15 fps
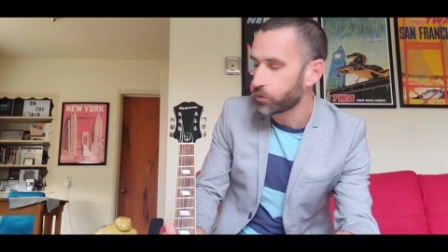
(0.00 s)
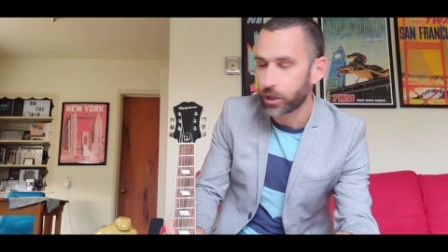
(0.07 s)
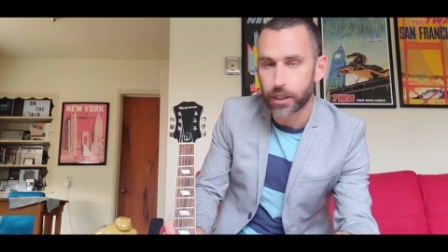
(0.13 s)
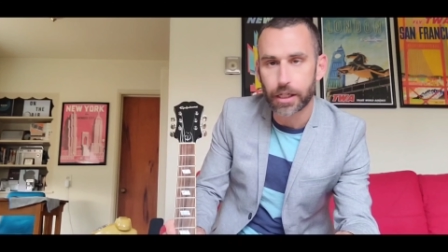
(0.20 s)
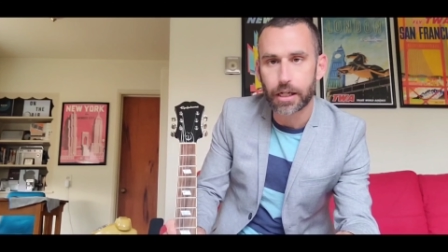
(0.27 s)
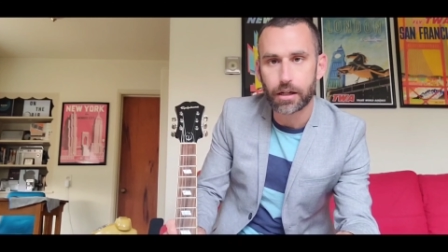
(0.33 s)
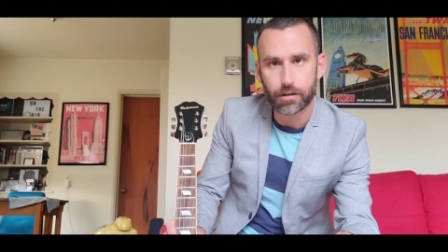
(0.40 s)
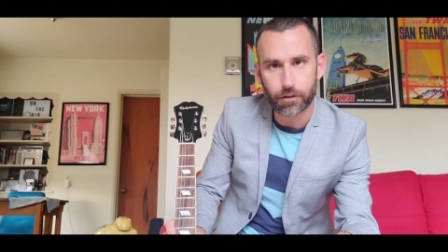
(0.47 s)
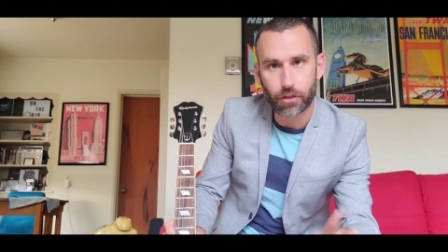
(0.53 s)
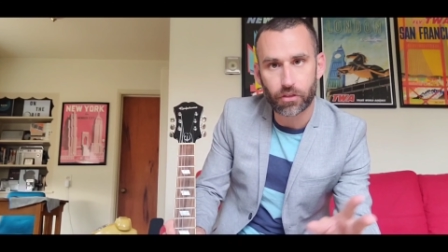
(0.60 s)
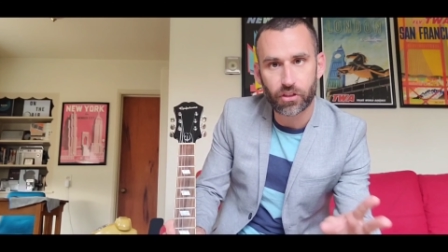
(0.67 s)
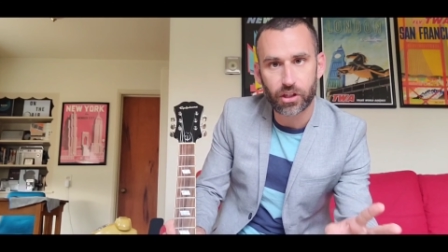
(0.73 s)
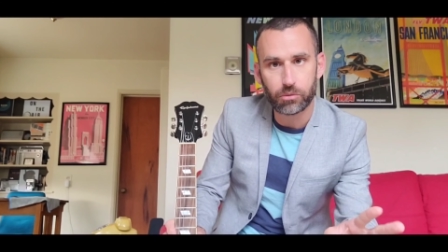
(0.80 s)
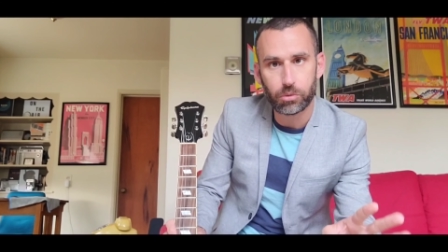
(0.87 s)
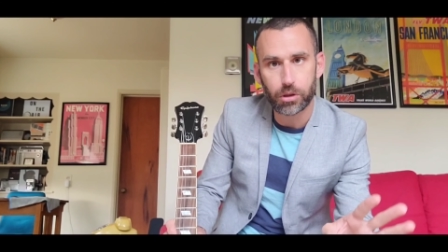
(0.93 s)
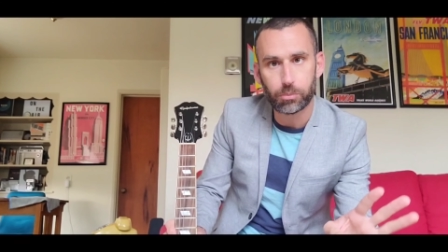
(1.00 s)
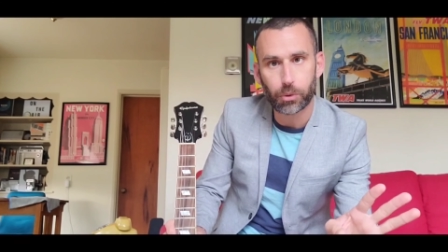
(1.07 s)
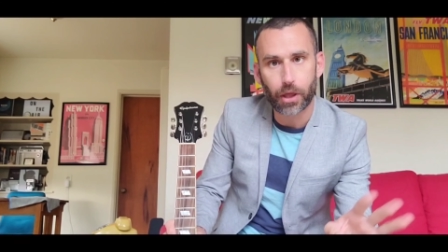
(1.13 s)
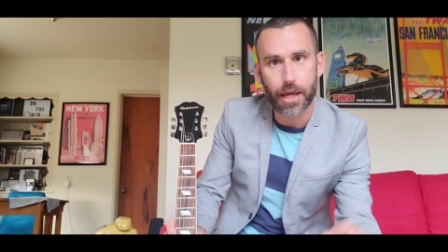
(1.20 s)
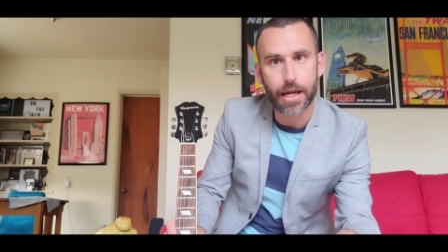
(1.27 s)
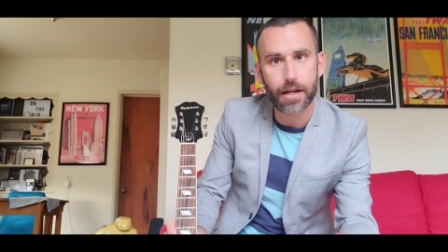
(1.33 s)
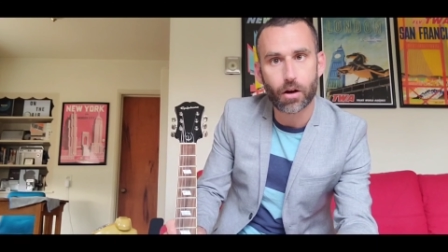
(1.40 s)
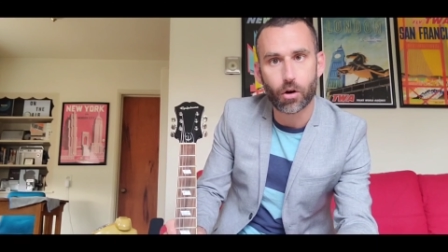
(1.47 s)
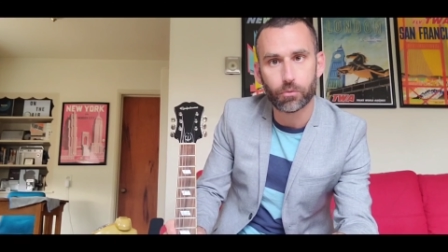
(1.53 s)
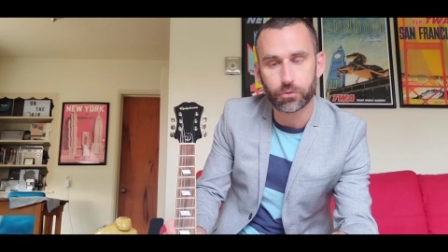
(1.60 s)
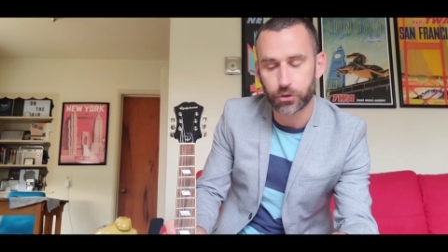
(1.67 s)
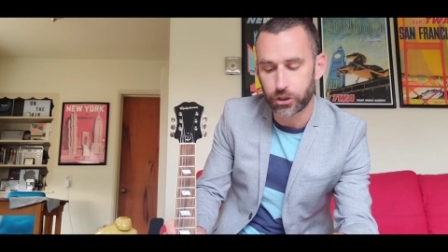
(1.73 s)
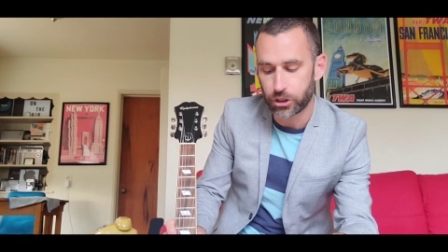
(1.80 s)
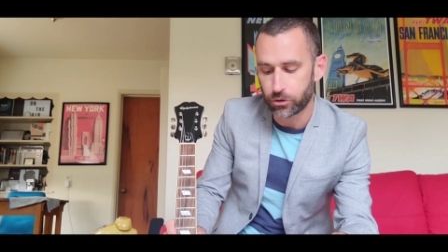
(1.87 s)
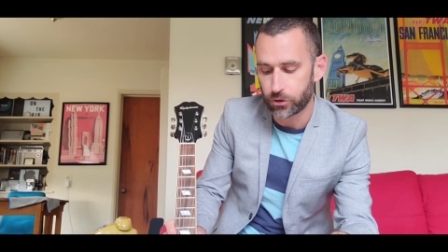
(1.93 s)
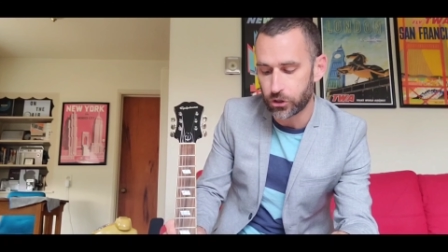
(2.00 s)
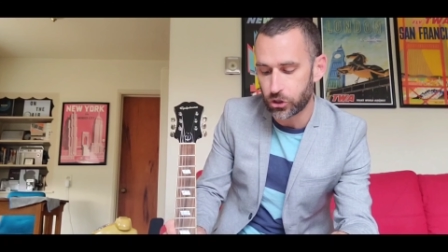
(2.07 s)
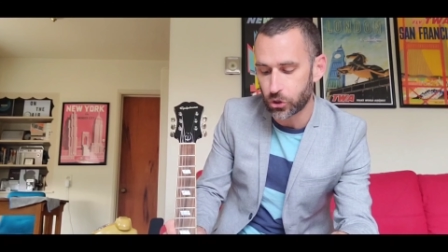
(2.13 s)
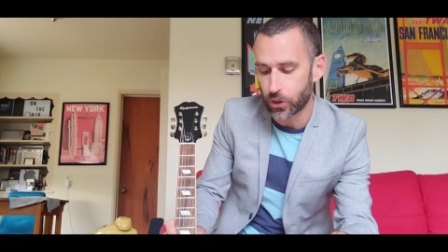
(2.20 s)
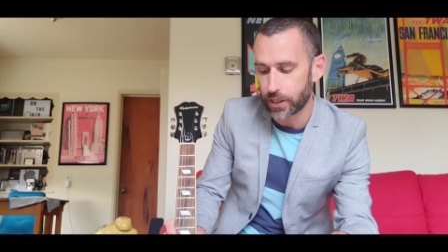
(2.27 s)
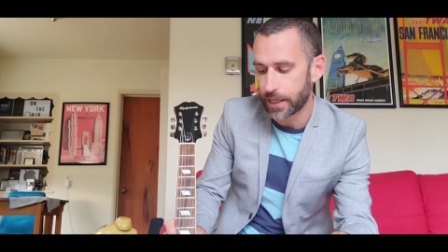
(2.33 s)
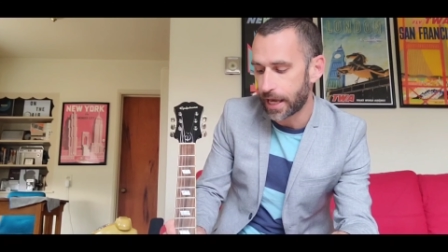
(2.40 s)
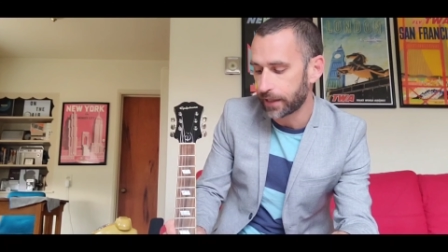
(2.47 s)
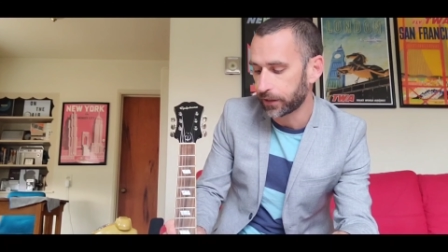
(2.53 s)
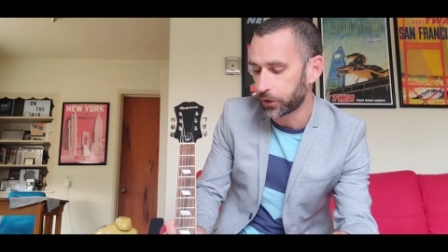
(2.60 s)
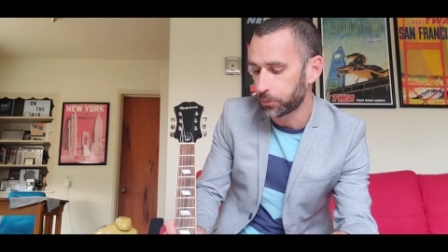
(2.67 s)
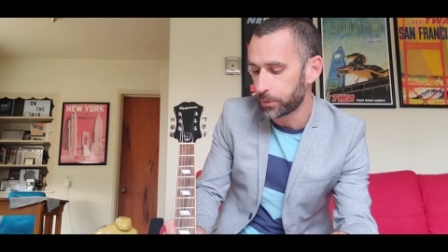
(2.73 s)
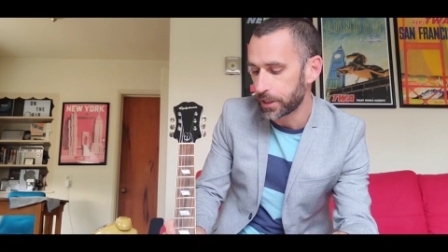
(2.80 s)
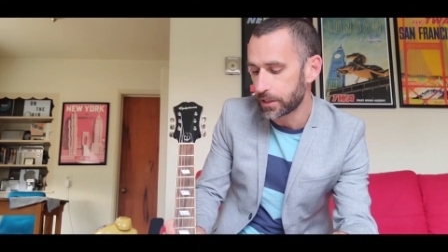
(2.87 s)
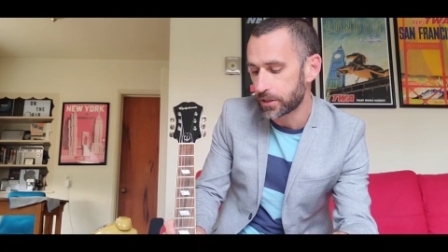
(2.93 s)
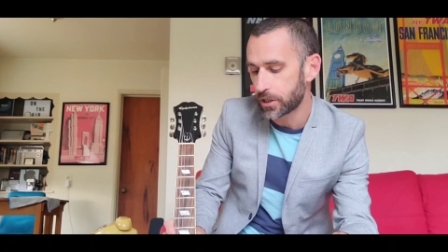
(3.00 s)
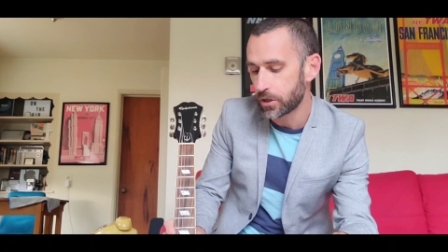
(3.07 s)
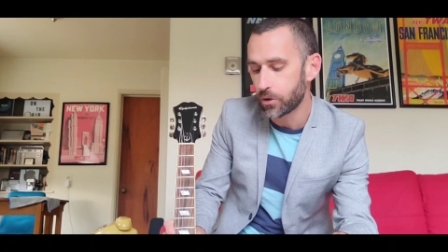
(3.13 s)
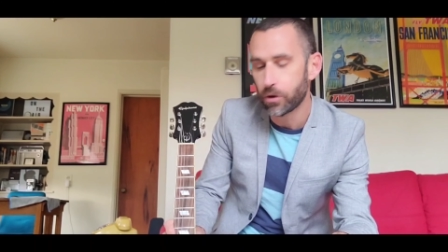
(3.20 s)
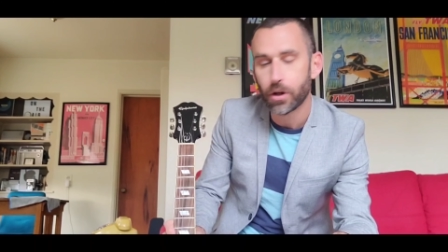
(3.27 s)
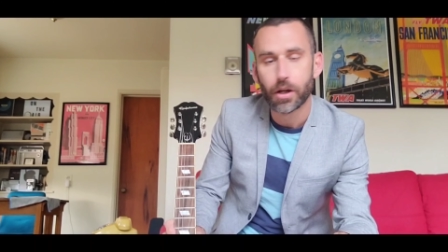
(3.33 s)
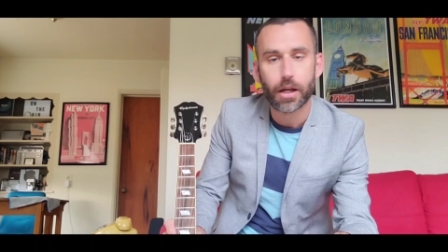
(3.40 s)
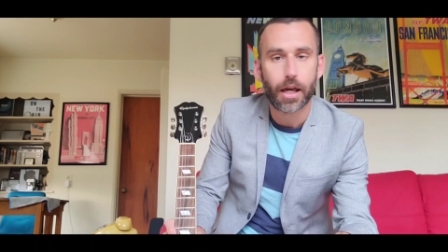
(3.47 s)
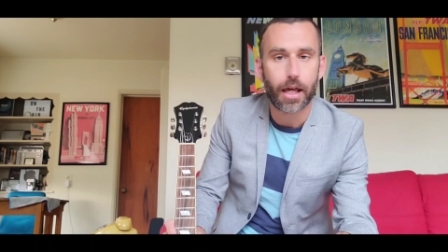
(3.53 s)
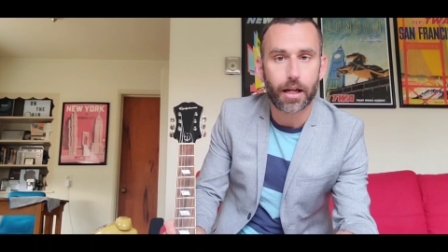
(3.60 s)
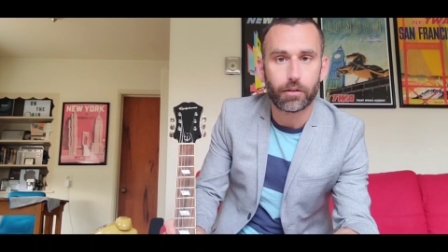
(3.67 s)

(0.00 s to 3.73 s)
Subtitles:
just wanted to hear the thing be played, hopefully you enjoyed that little bit too.